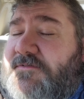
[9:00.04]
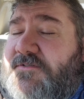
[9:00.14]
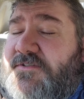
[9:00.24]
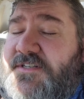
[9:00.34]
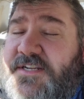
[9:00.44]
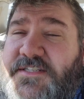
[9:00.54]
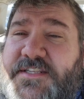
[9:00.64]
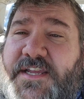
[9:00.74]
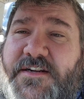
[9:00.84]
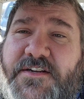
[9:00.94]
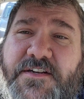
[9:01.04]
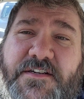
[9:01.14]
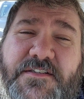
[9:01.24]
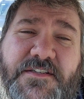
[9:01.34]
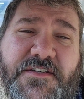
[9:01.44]
the food tastes that
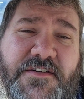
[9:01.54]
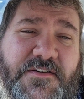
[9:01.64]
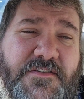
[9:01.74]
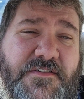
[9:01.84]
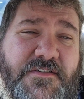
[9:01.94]
good. So,